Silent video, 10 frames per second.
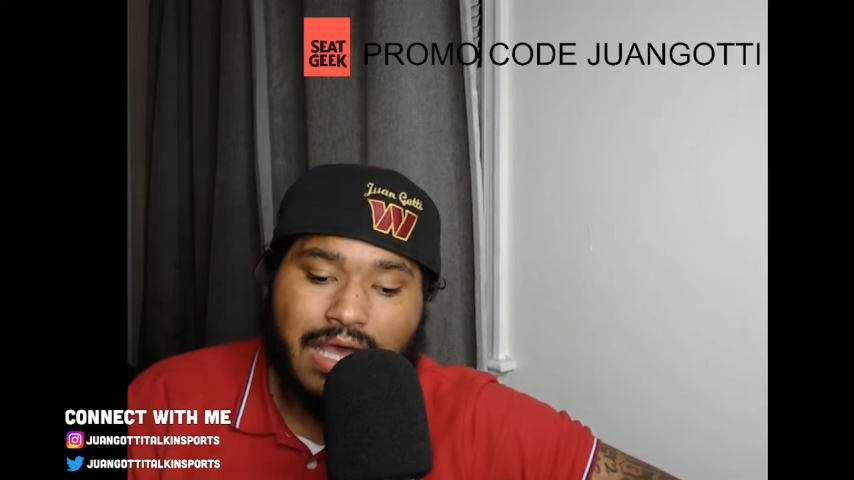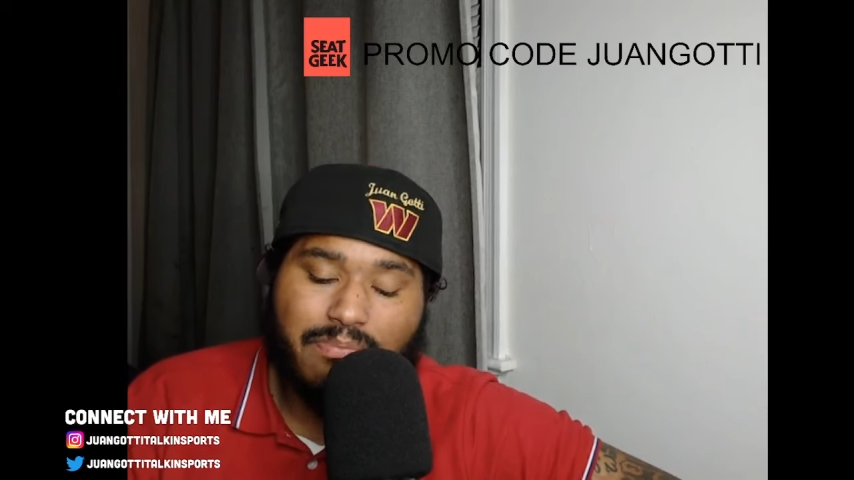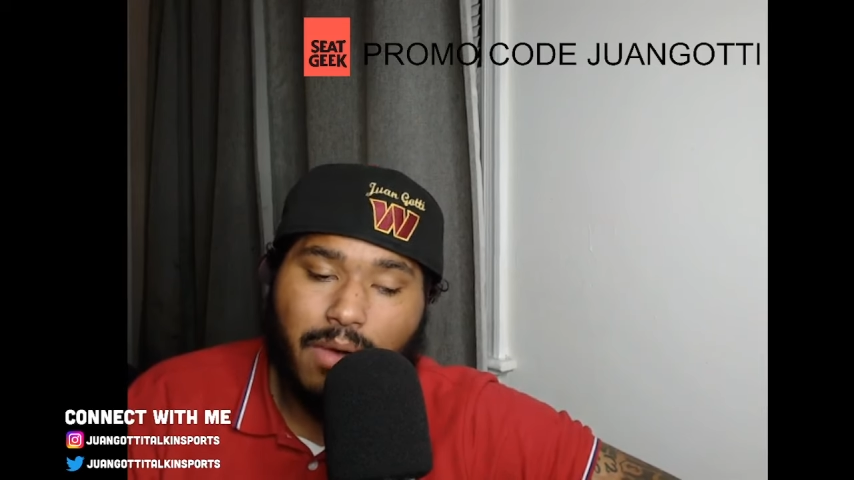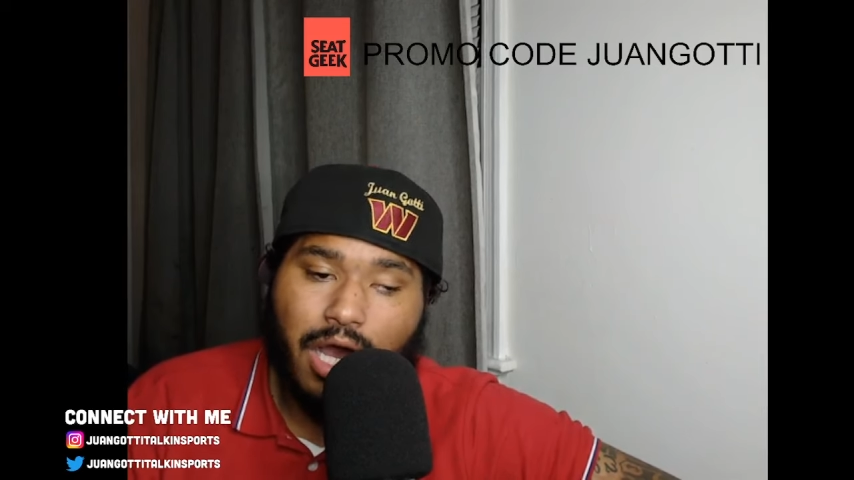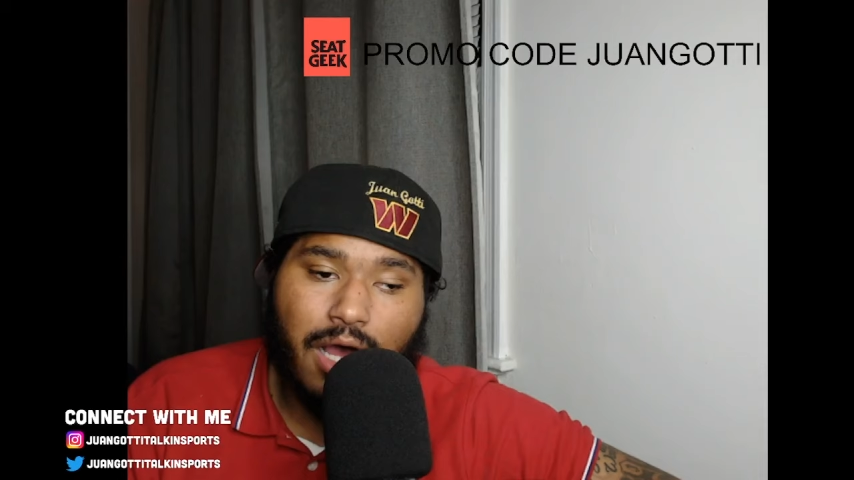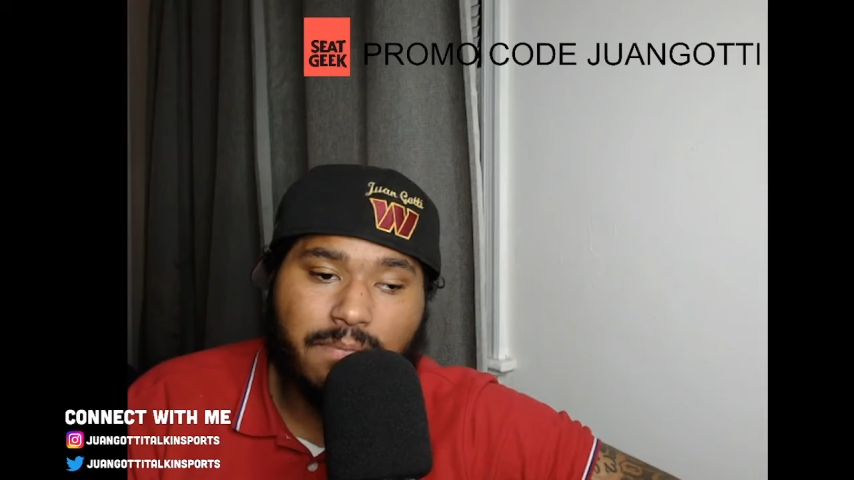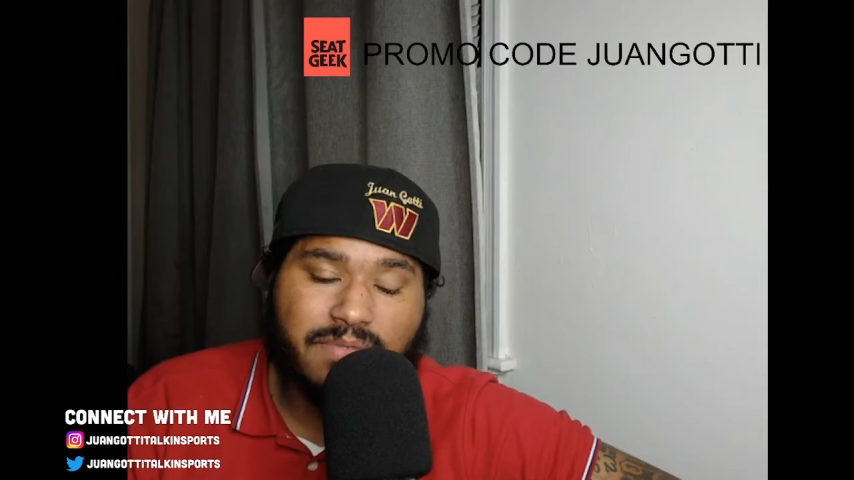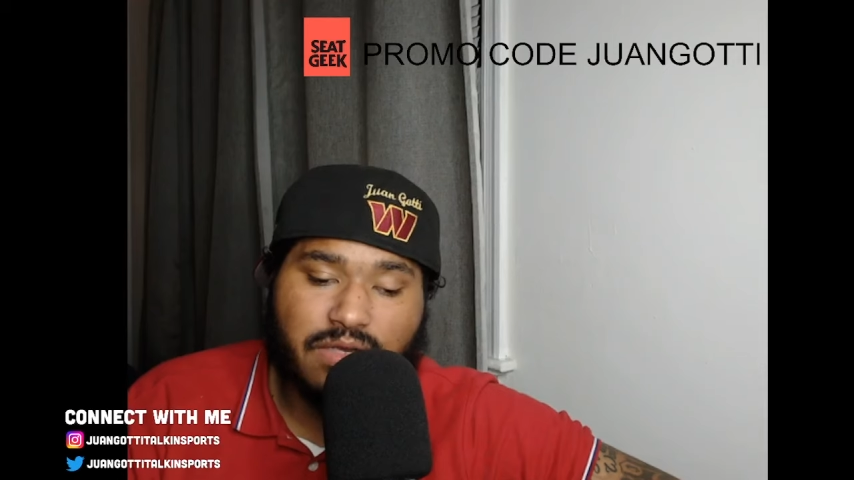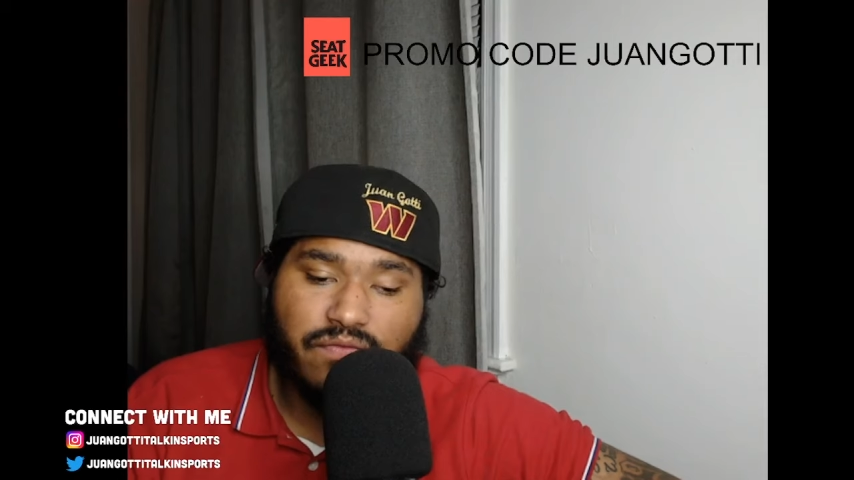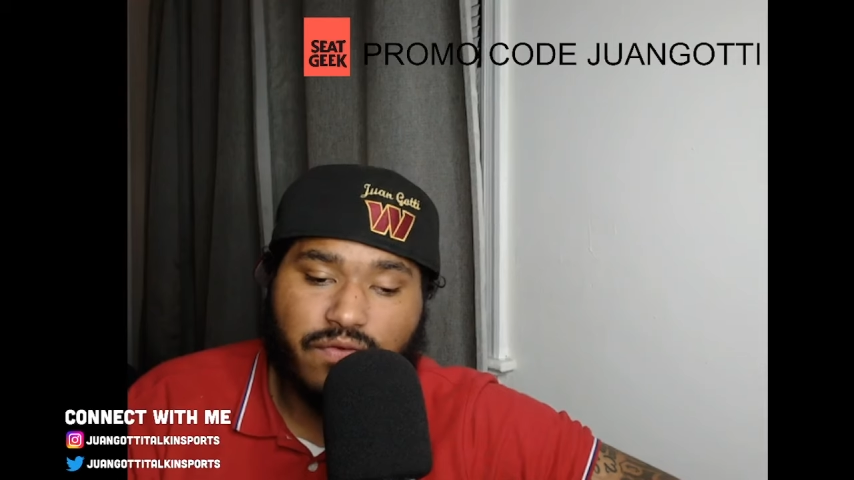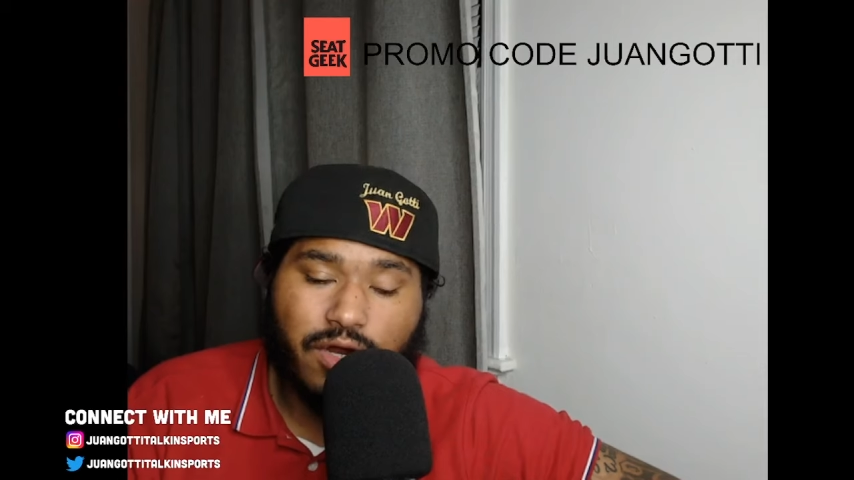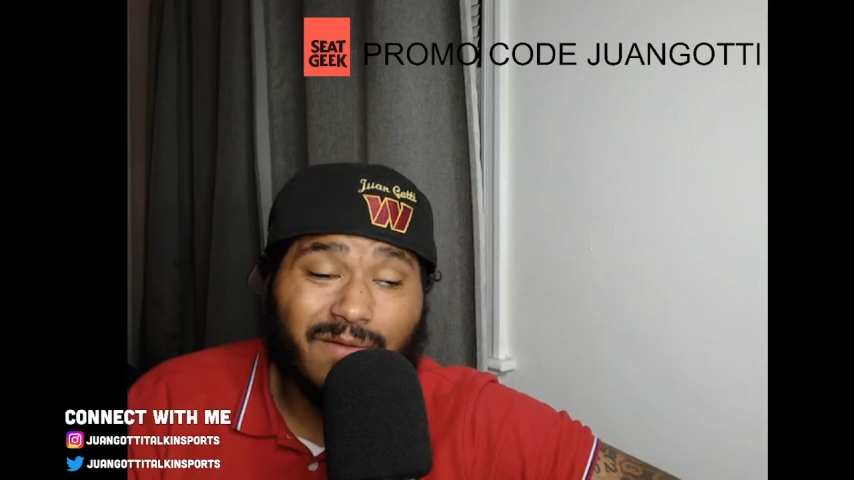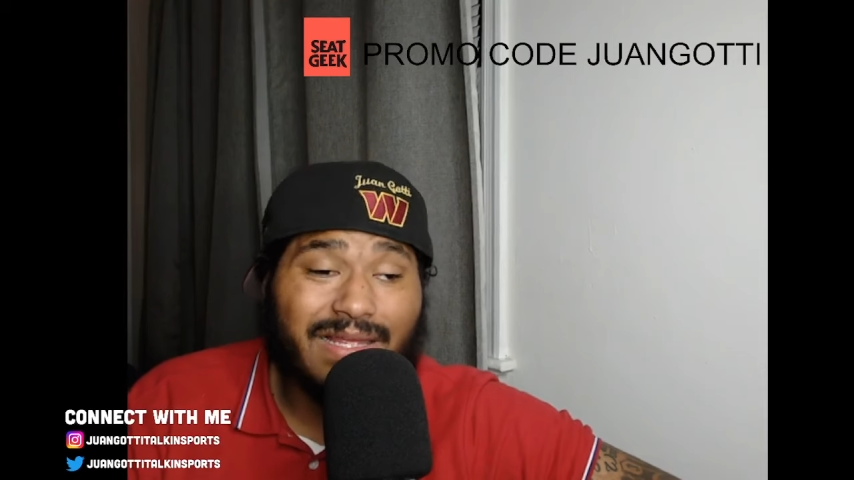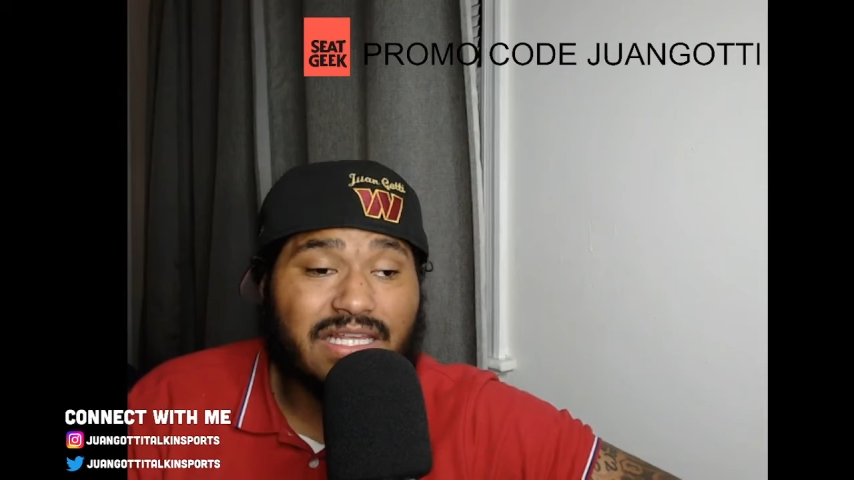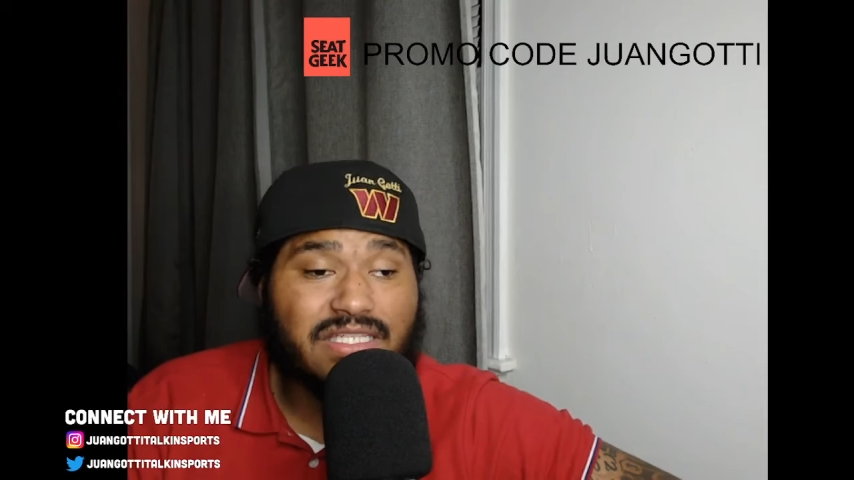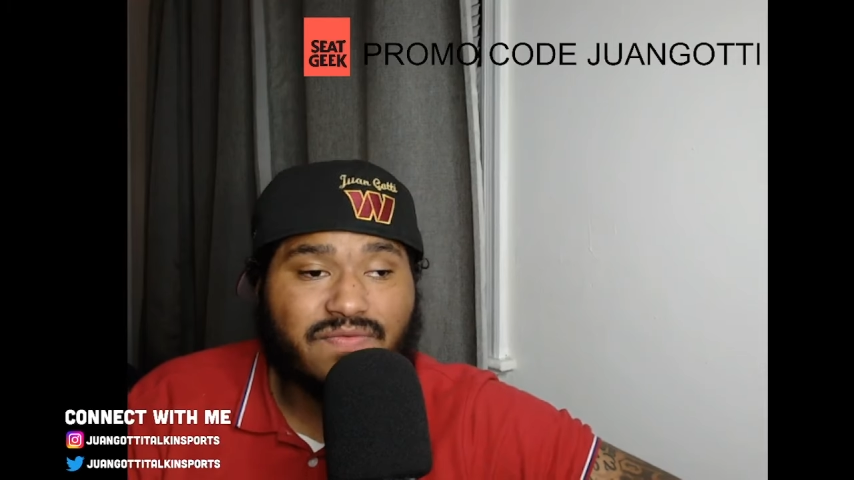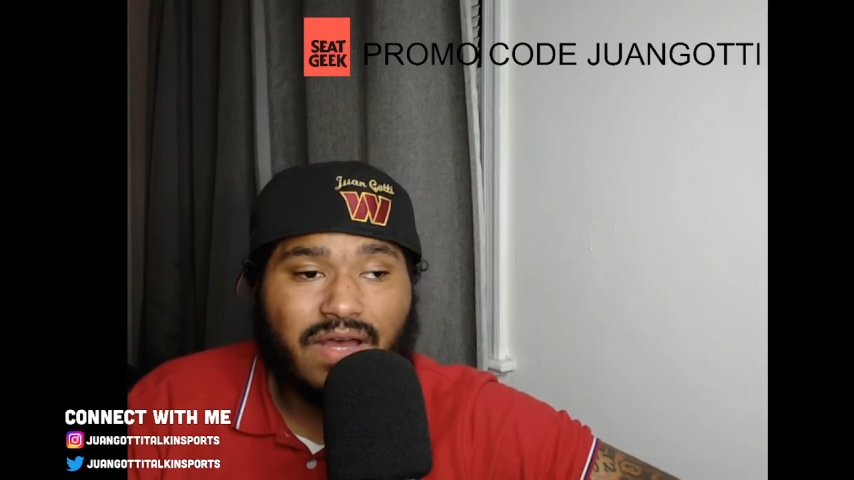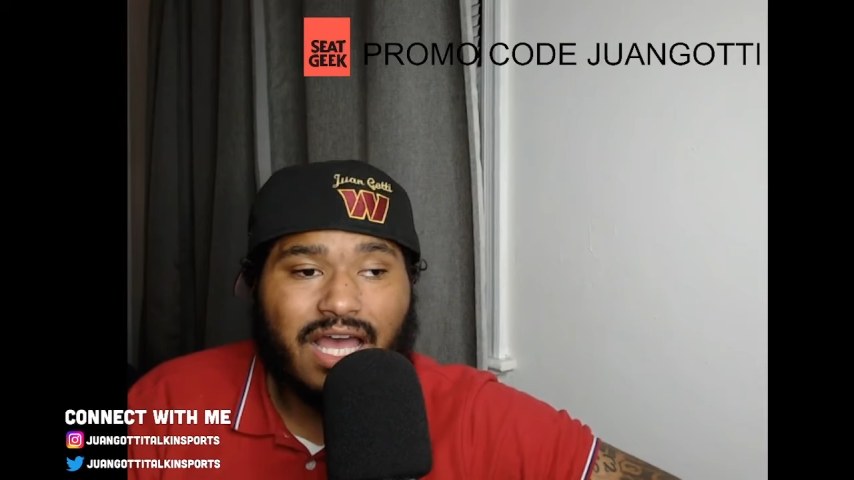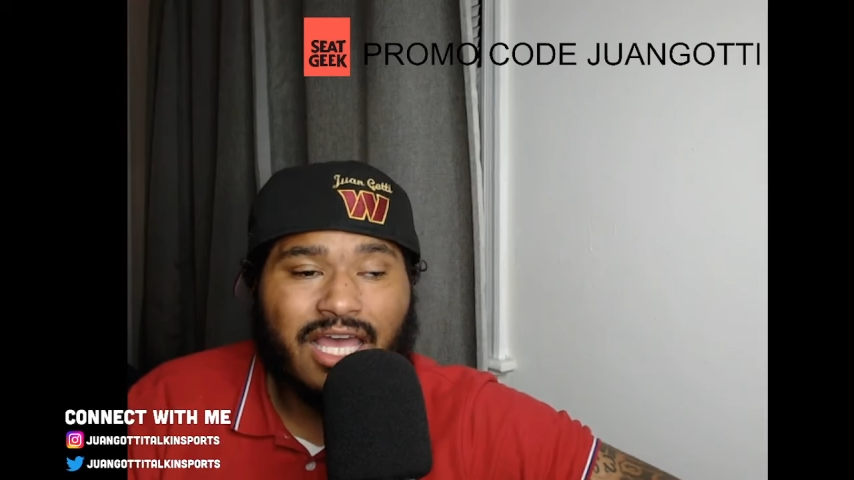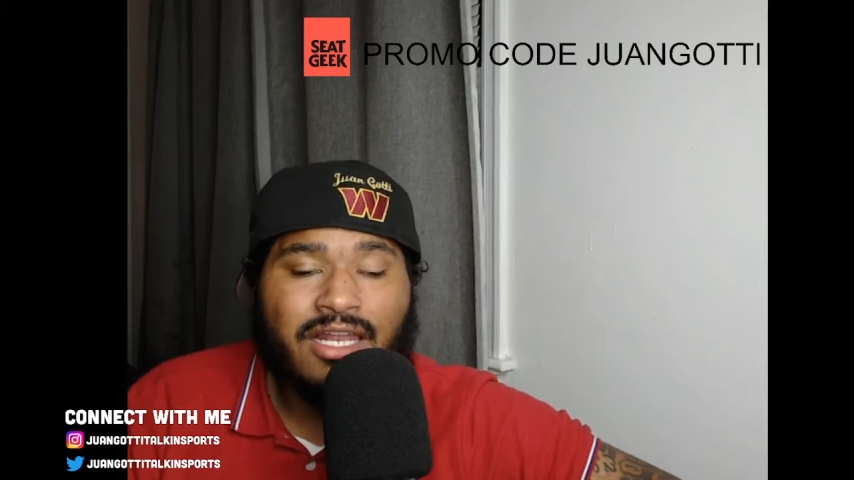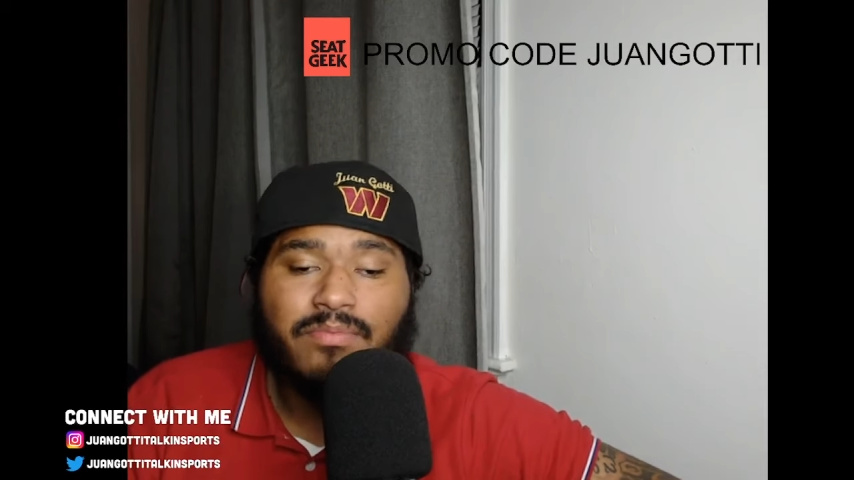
Mom's confirmed that he's fine,